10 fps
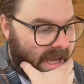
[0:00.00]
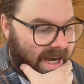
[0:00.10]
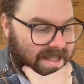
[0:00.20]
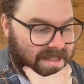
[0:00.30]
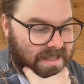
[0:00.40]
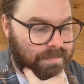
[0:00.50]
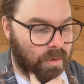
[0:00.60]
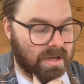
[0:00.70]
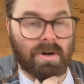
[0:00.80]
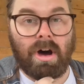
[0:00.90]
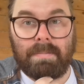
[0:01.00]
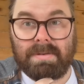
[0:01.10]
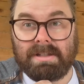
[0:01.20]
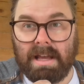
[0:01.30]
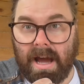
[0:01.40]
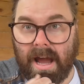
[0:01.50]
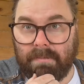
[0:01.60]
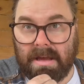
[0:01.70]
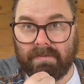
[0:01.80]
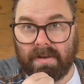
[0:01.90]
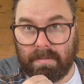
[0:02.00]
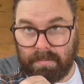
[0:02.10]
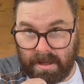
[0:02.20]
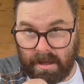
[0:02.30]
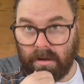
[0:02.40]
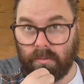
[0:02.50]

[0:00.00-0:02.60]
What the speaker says: 6.9% ABV beer,